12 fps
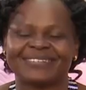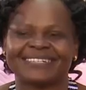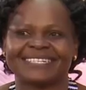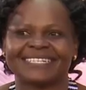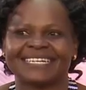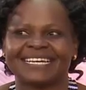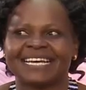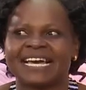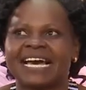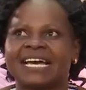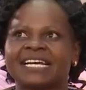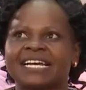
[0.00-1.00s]
Mm-hmm.
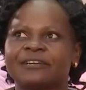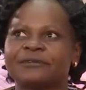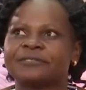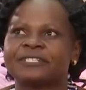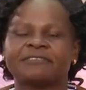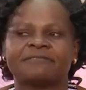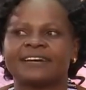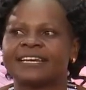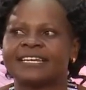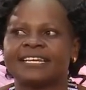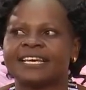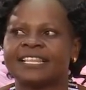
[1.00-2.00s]
I cannot refer
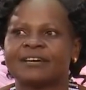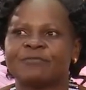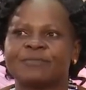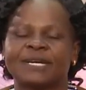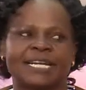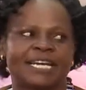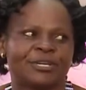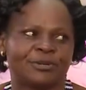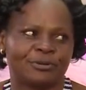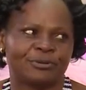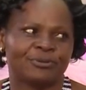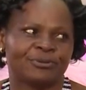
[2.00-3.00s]
any other woman I
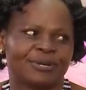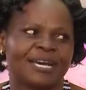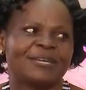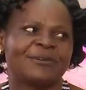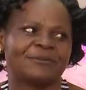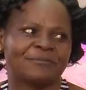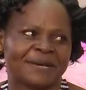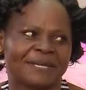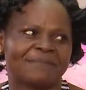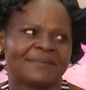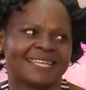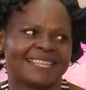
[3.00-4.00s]
know. Mm-hmm. I know
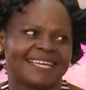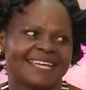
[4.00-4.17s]
my mother.